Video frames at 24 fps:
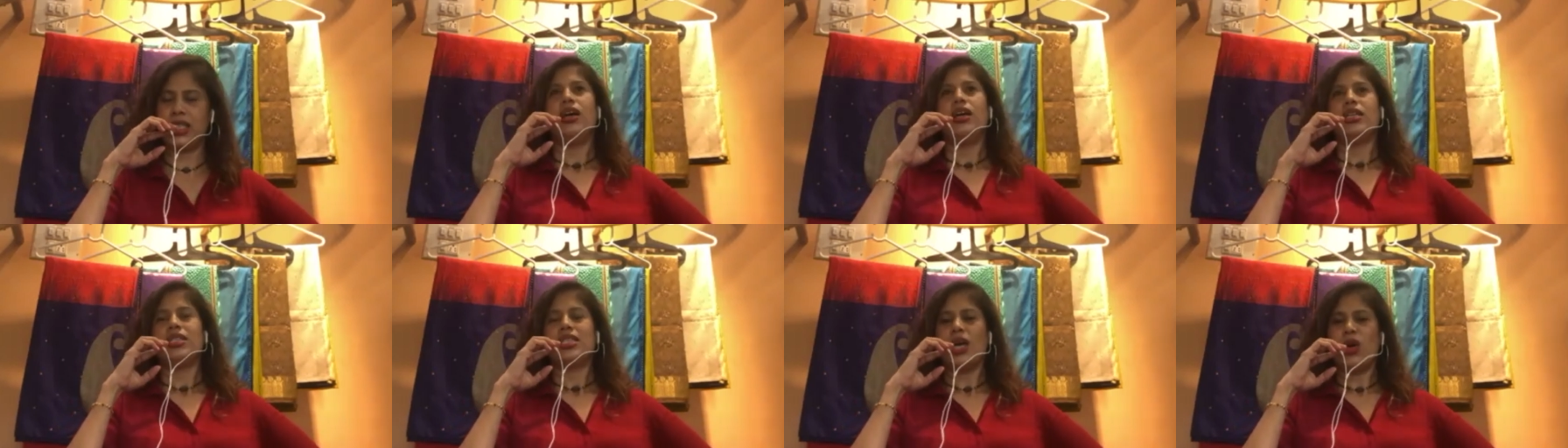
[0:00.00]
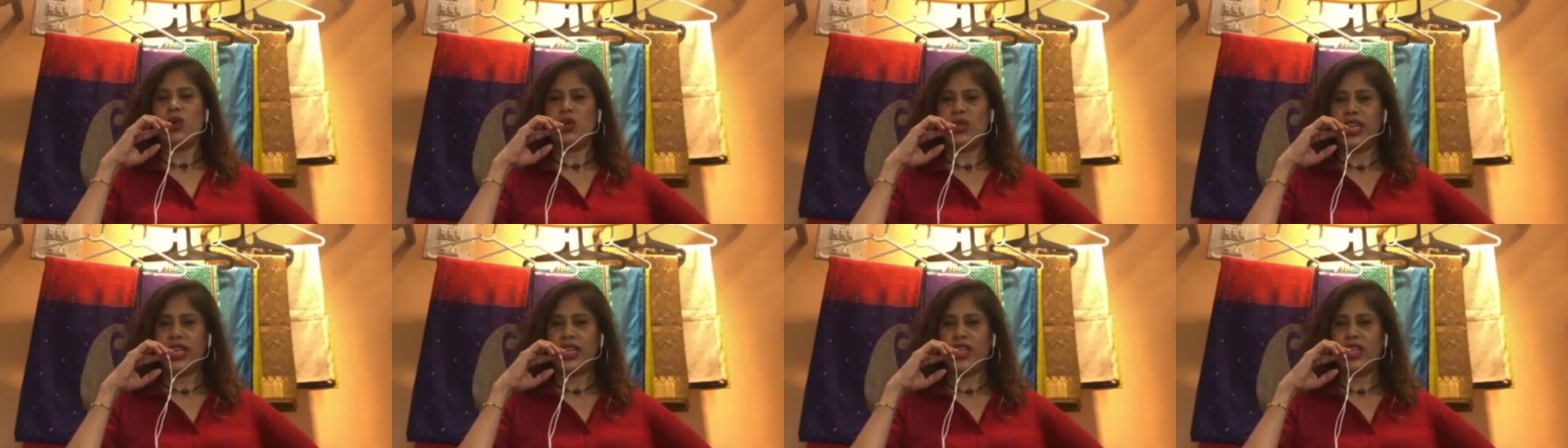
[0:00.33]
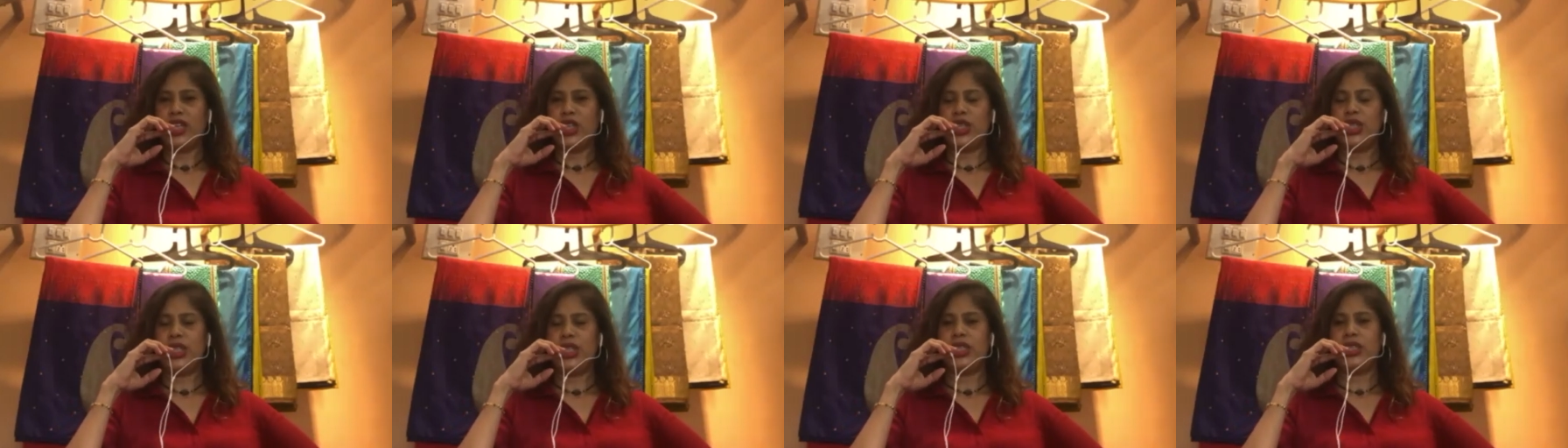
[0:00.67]
sound
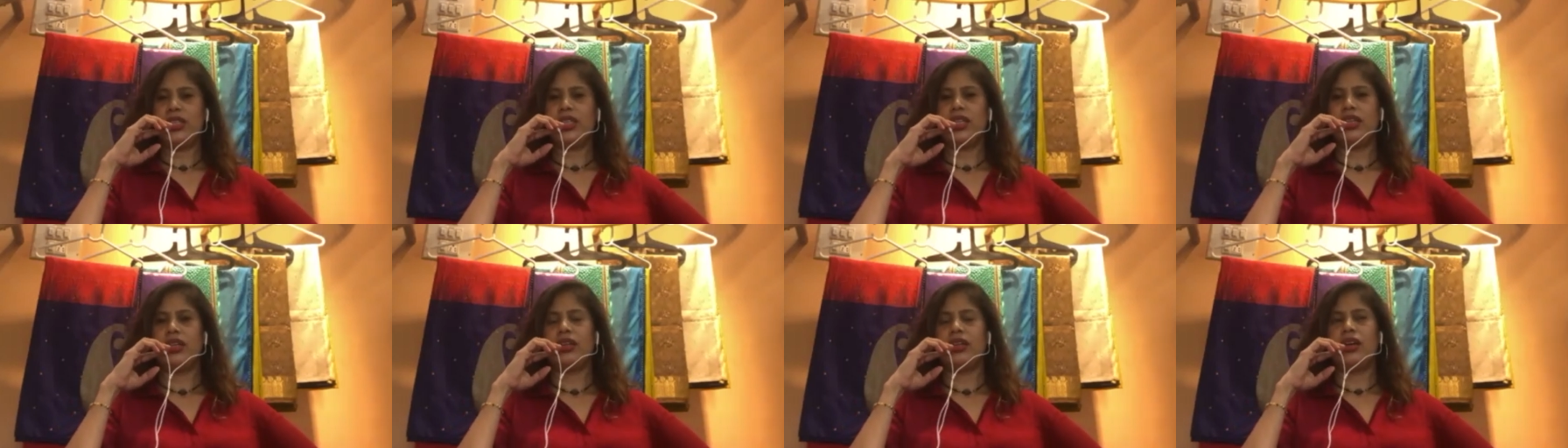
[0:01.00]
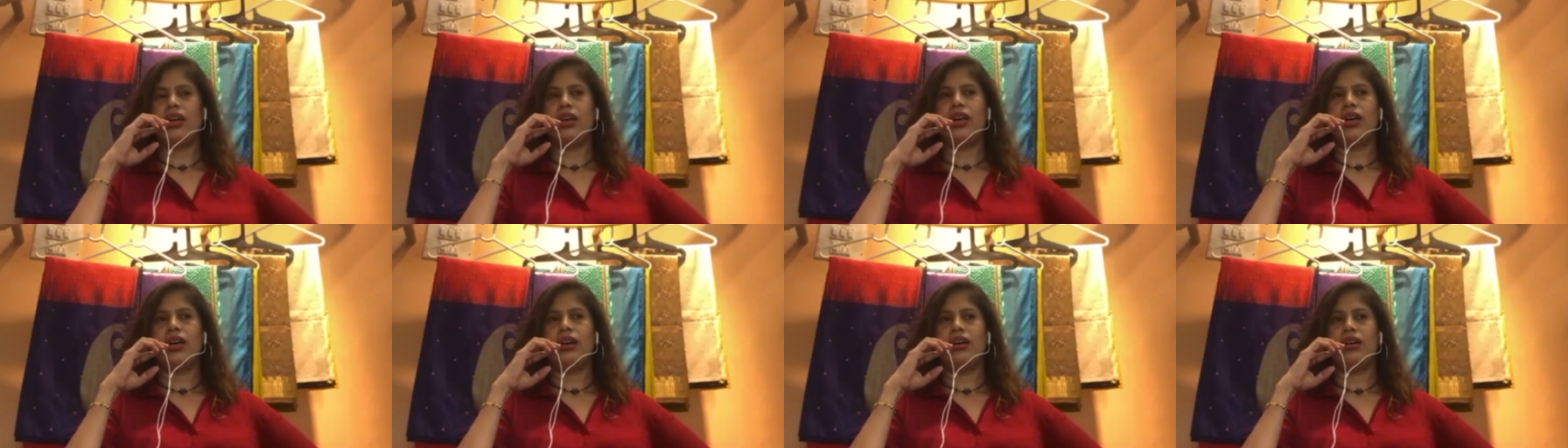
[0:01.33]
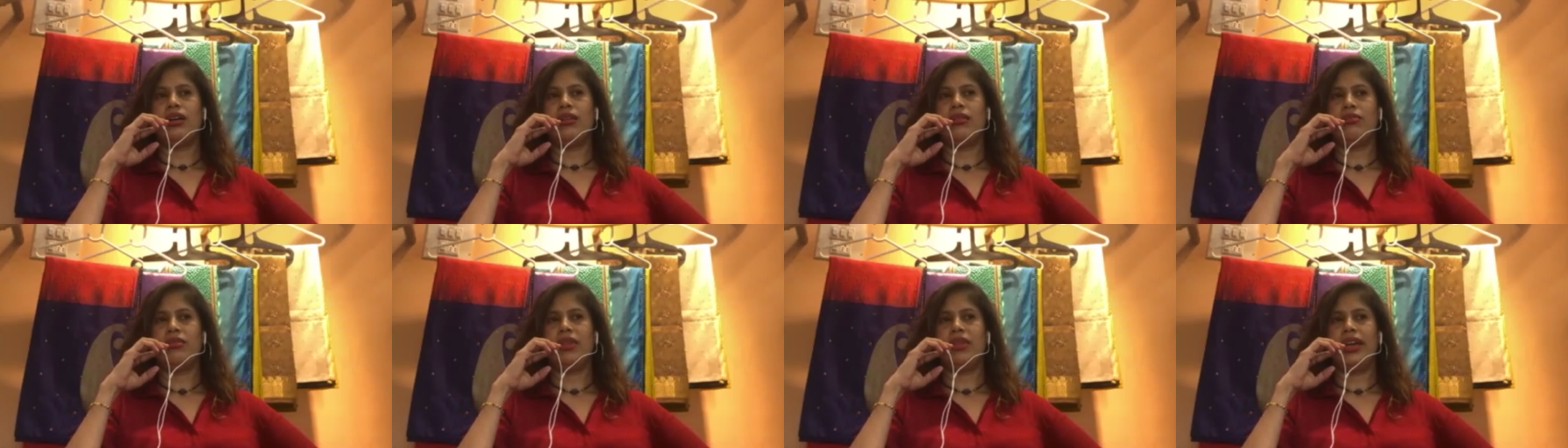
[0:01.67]
technician,
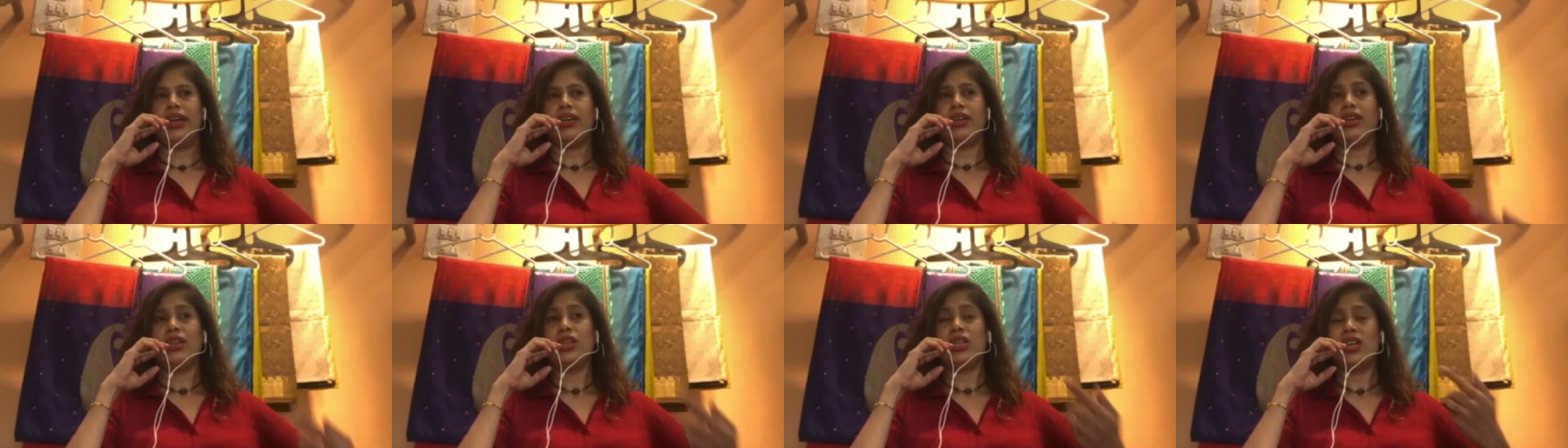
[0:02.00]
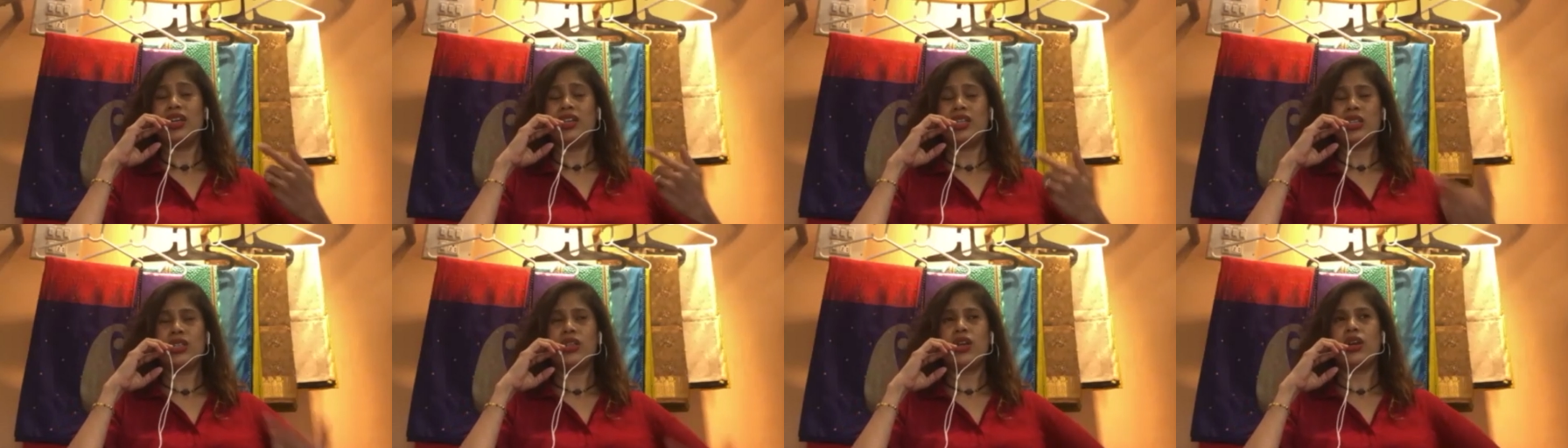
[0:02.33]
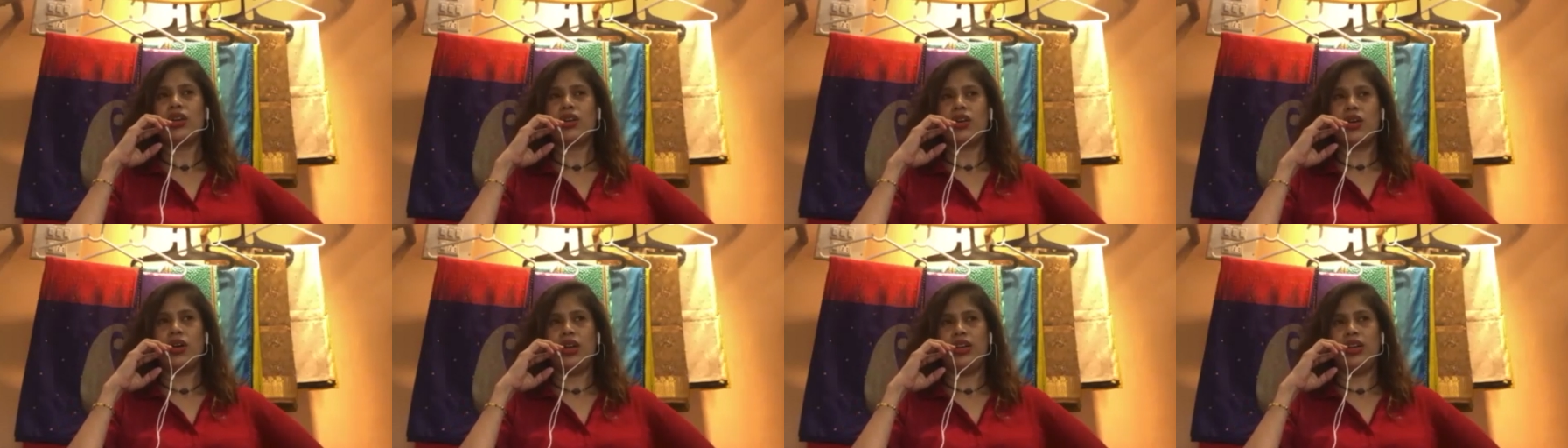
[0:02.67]
it's
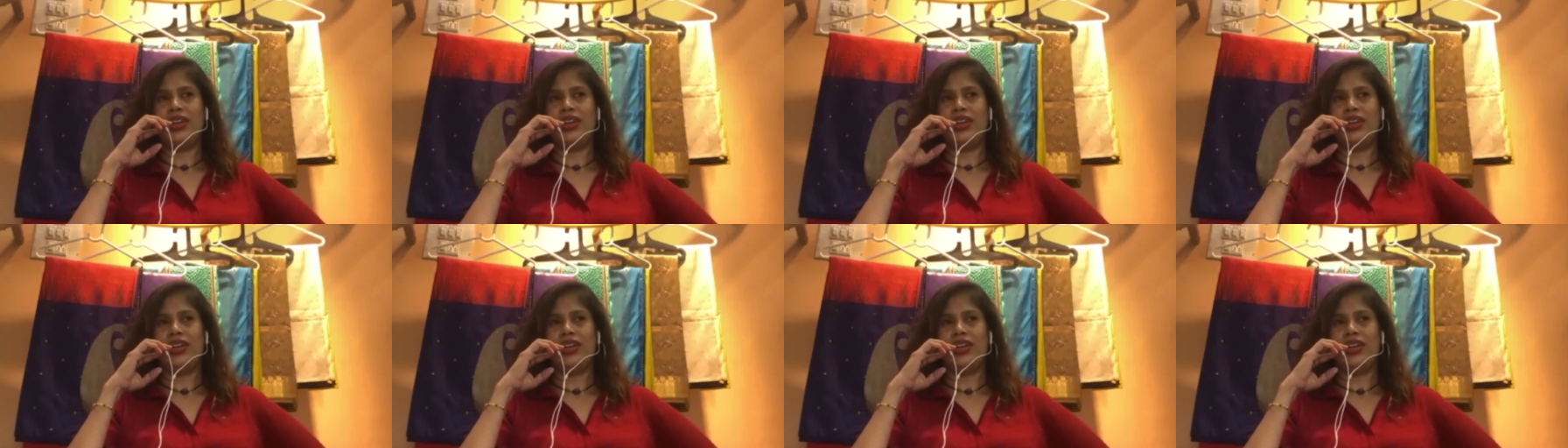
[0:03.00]
not called,